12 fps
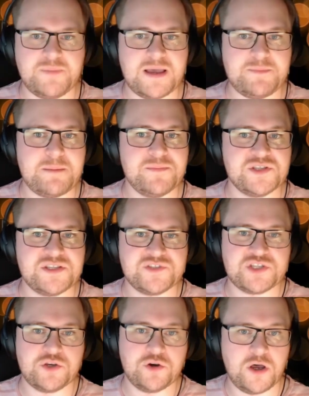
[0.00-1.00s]
by members of
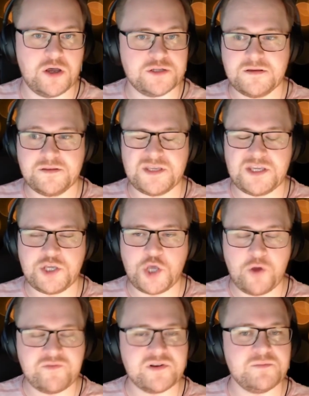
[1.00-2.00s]
his cohort. The
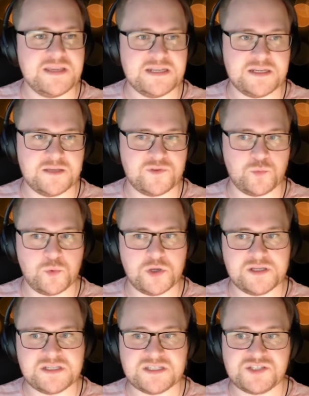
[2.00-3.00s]
current meaning of the
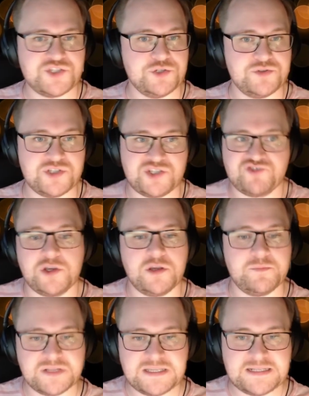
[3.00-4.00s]
word is to destroy
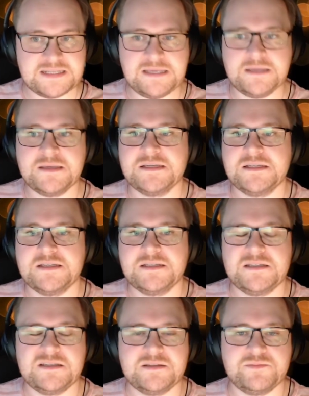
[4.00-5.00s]
completely,
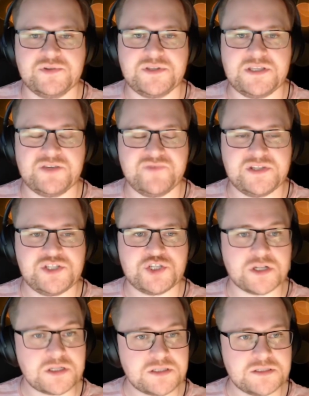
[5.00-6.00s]
but the
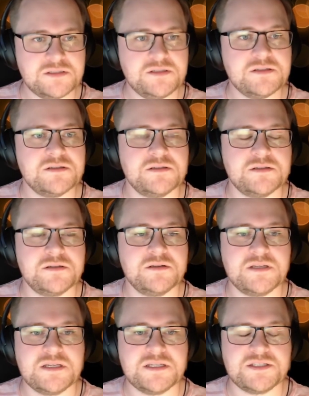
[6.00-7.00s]
original
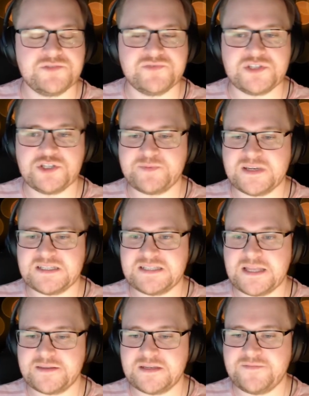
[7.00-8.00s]
is to reduce by a
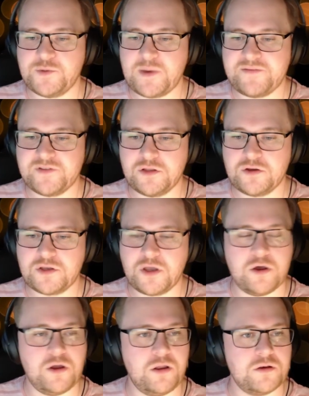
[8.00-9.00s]
tenth. And if you ever
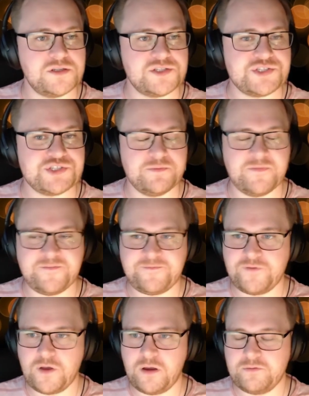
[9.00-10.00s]
look on some
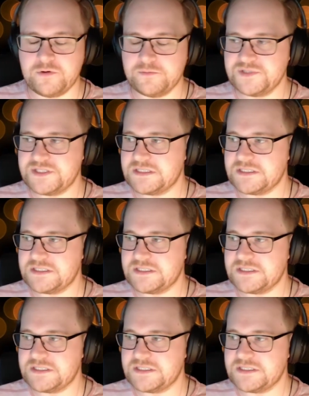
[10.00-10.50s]
forums,